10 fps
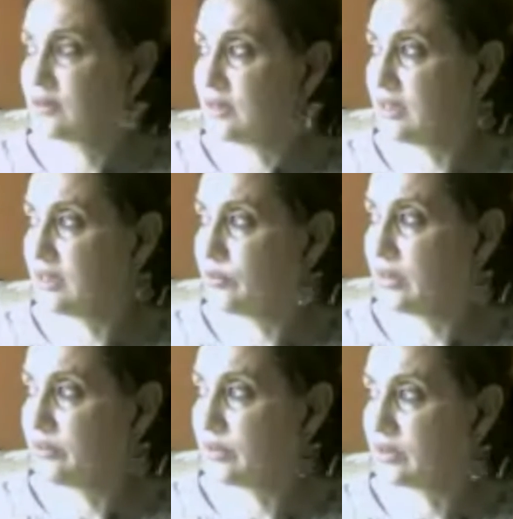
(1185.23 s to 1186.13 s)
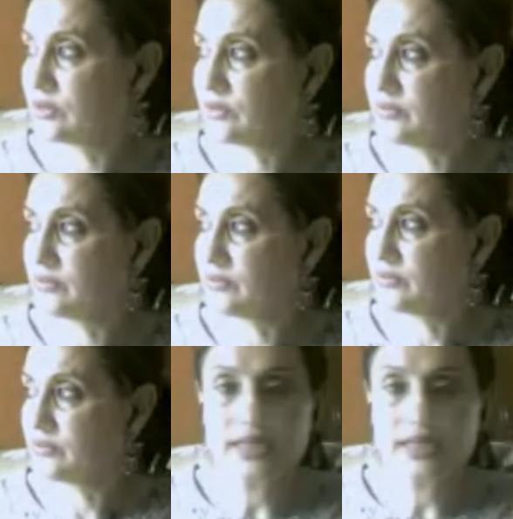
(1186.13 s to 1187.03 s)
a little bit because of the
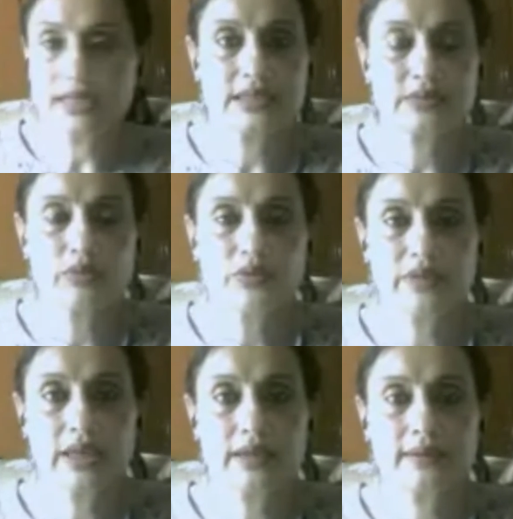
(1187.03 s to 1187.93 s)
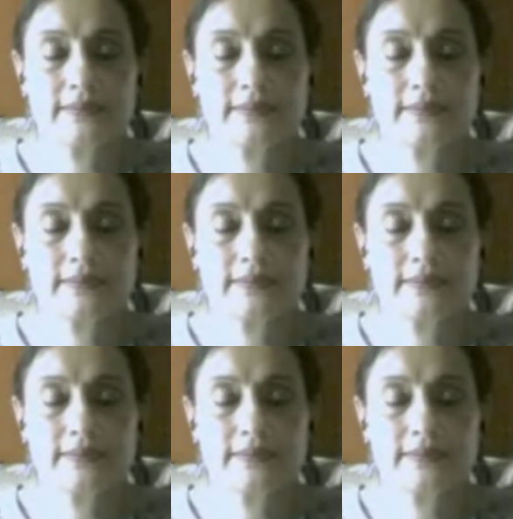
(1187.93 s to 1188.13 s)
breeze. It's moving.